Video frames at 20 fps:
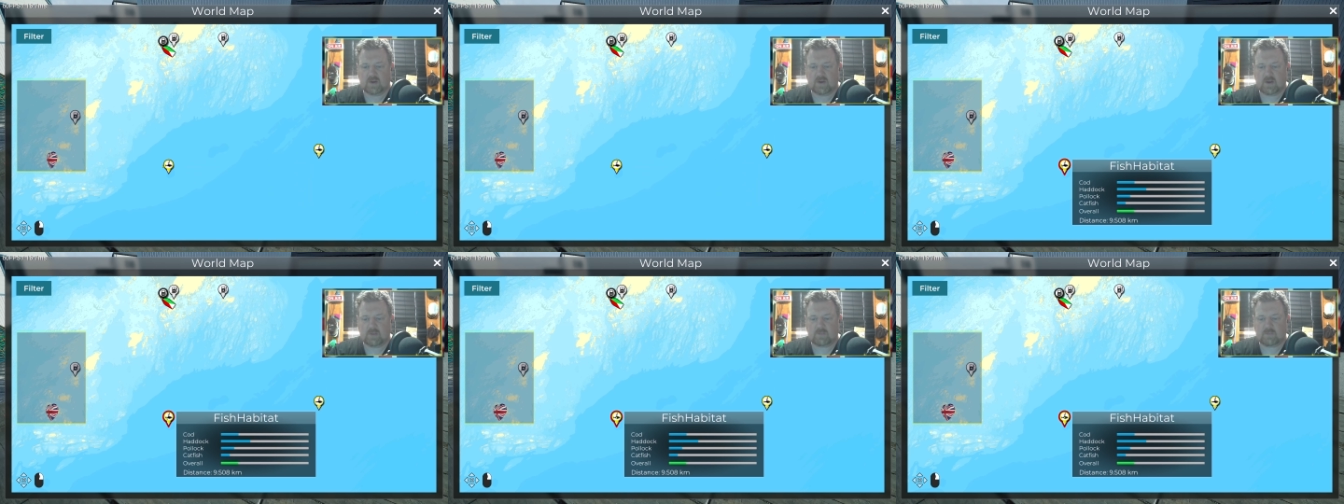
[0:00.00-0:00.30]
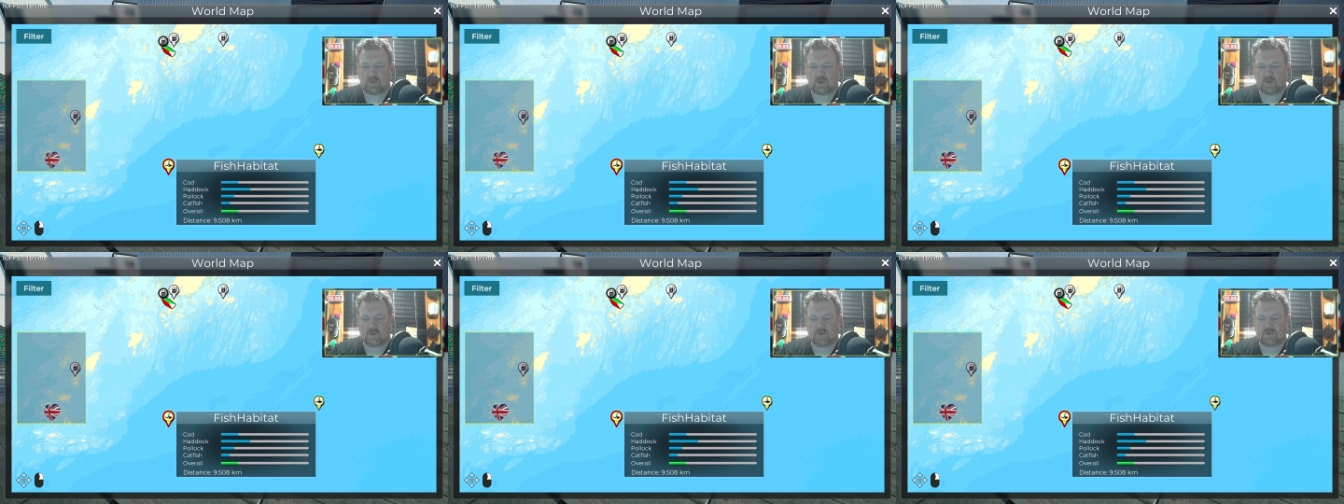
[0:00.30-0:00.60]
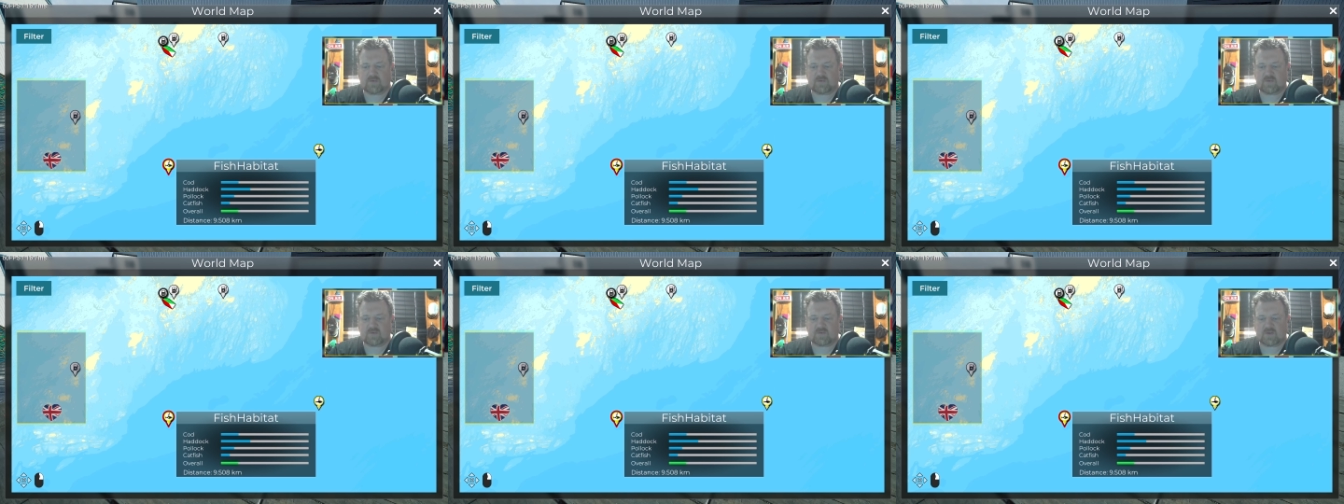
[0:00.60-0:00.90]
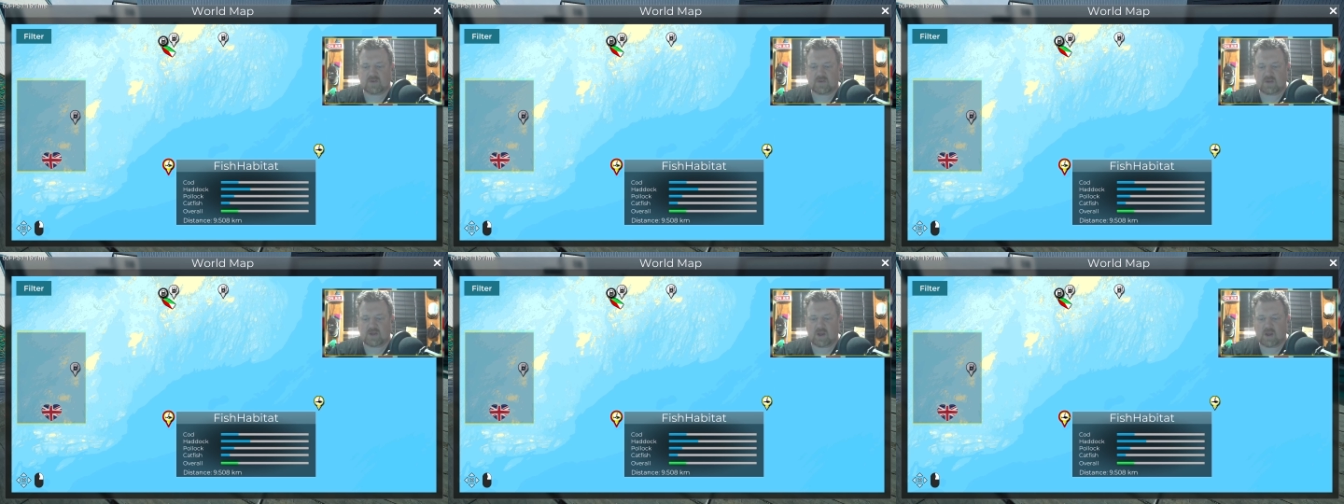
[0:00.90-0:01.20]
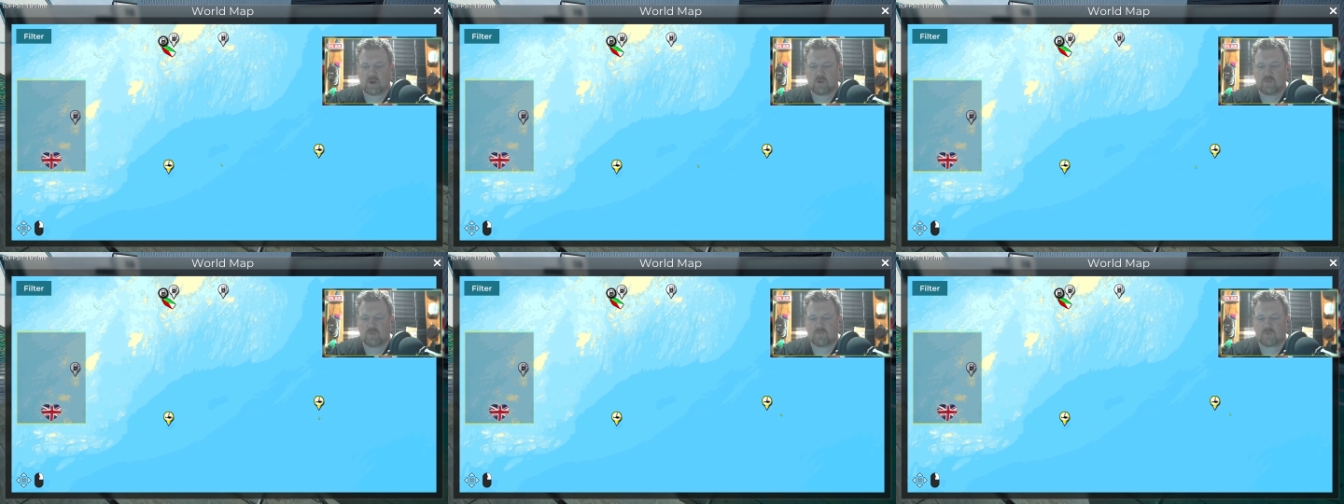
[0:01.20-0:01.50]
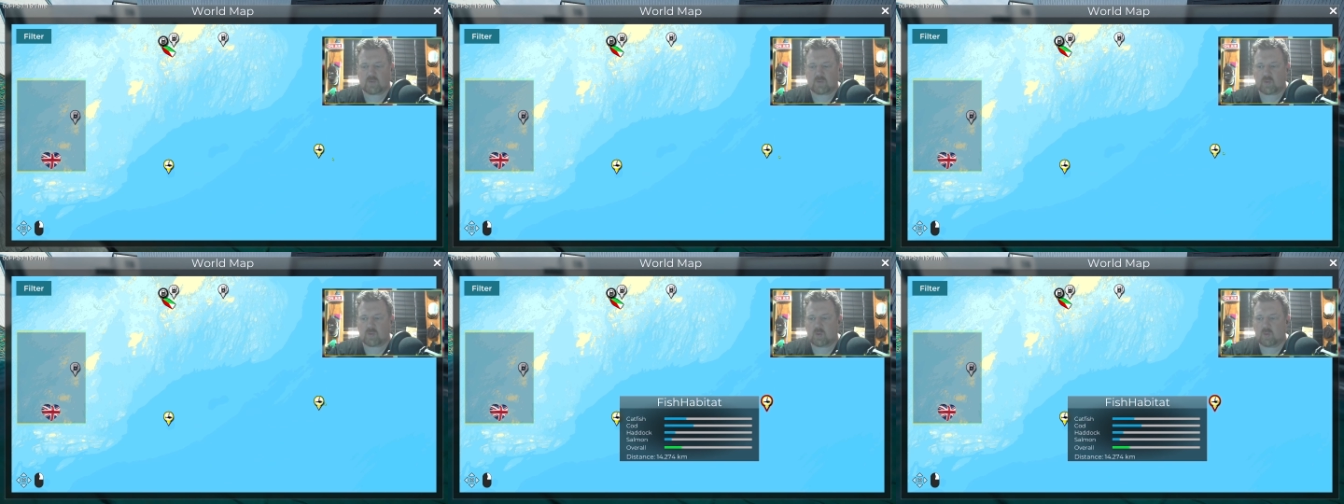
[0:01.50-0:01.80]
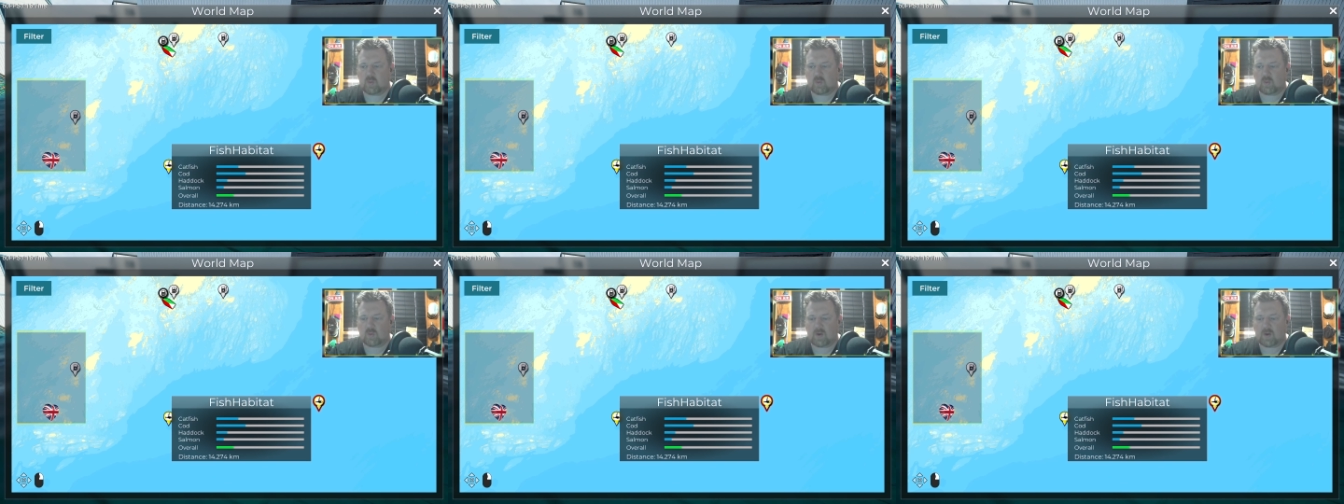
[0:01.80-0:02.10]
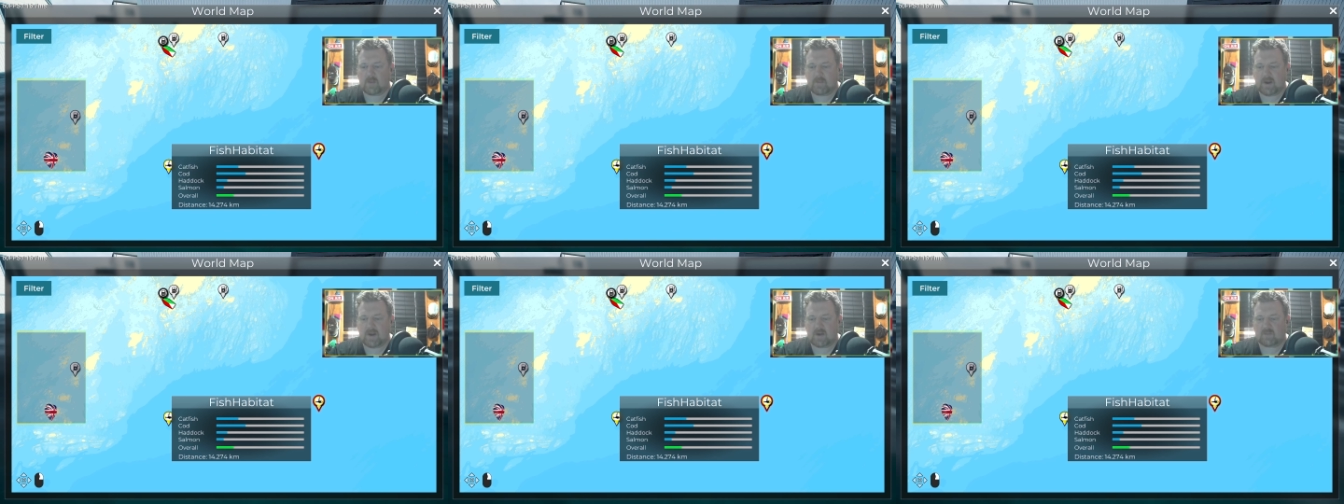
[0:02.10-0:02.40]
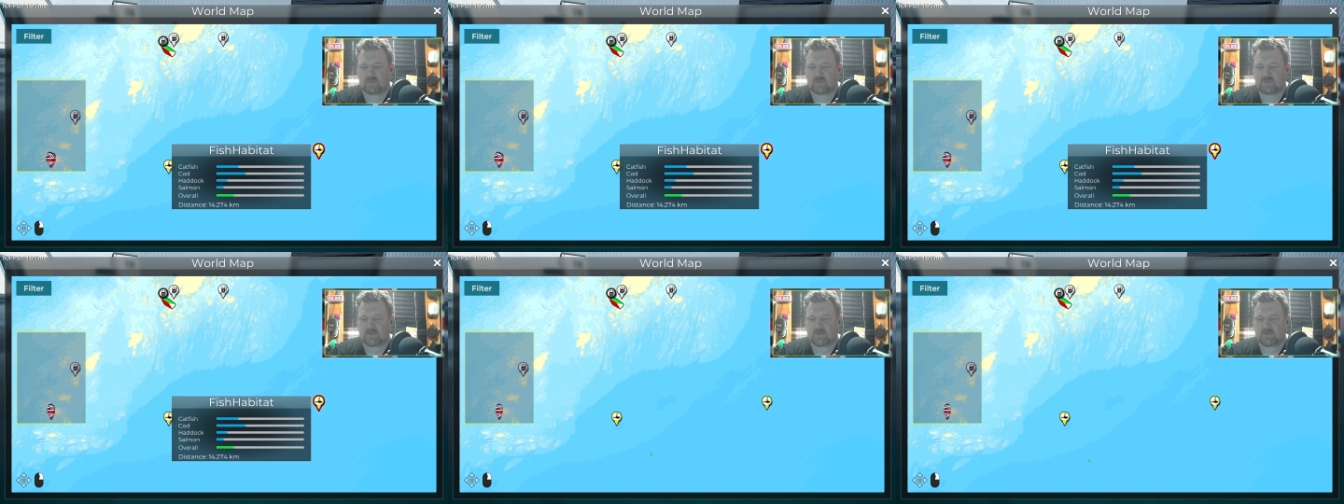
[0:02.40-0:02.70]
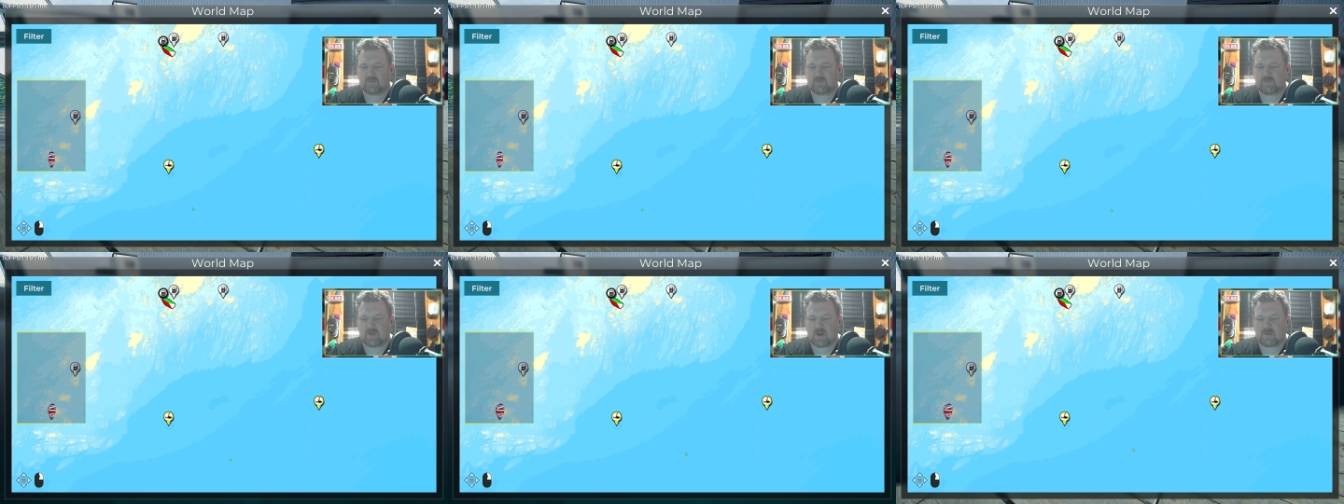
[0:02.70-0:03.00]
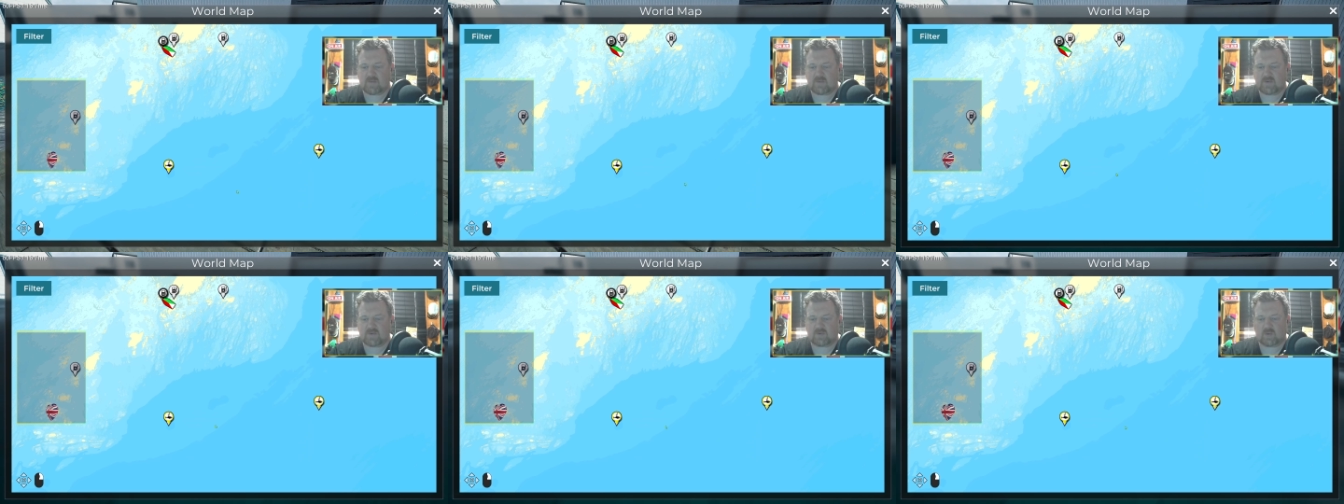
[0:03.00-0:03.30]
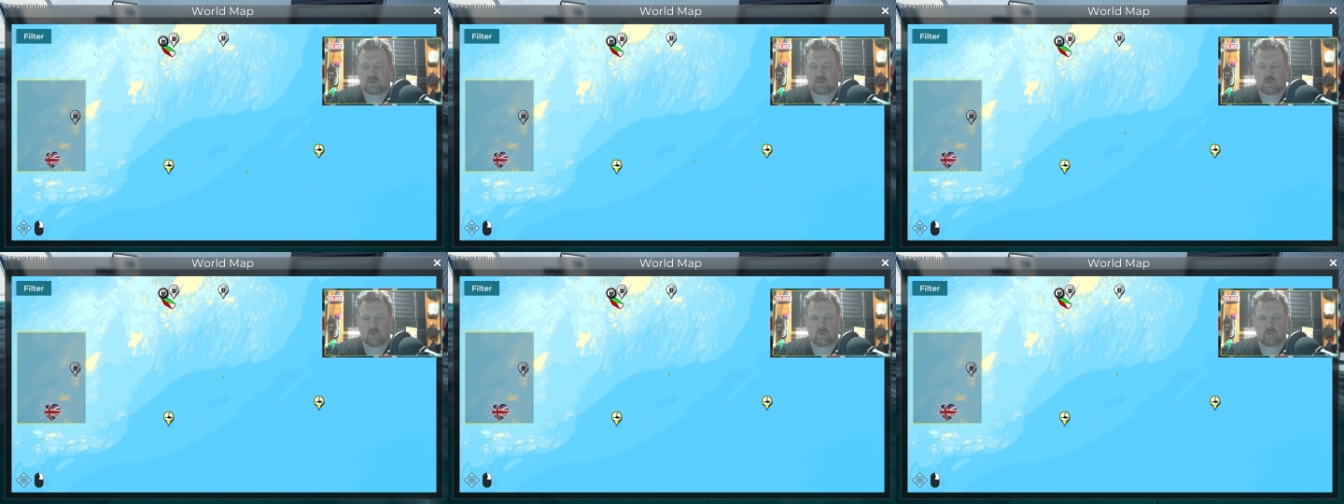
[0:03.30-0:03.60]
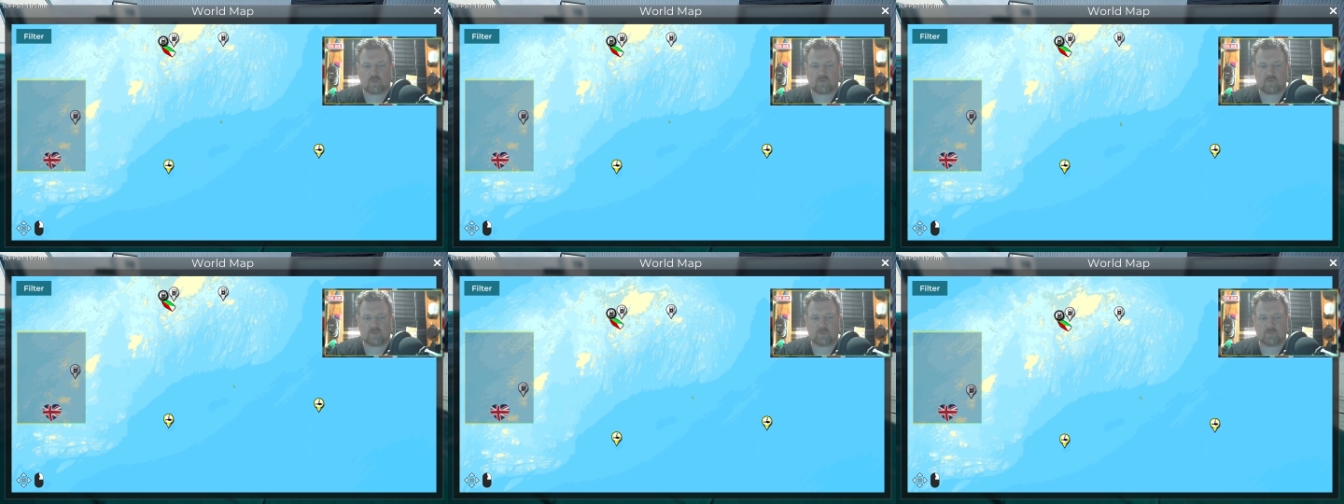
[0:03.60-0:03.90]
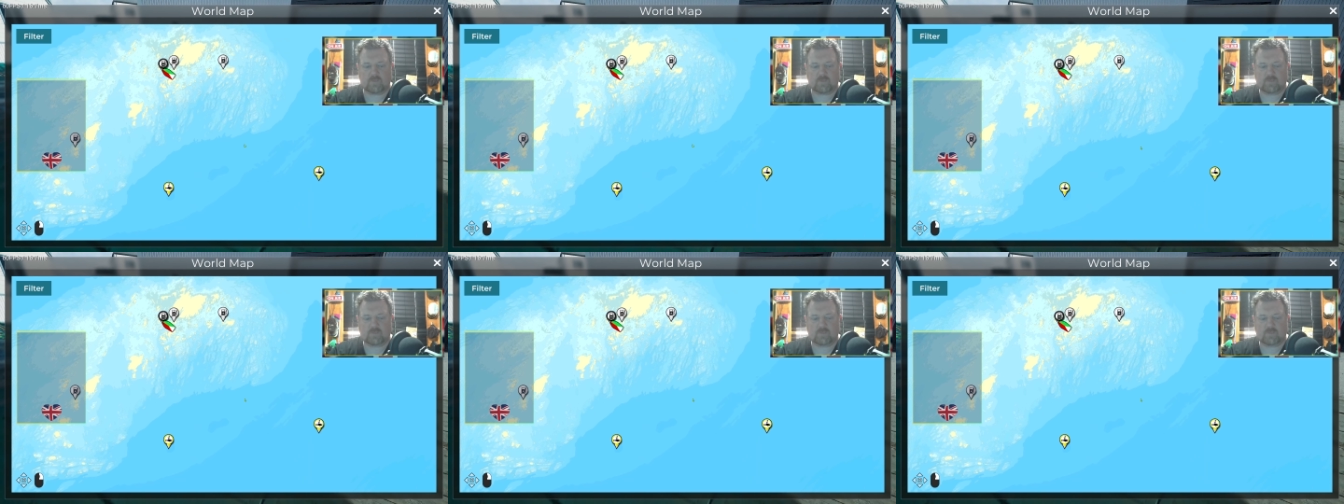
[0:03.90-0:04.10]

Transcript: But you'll notice that the overall amount varies on all of them.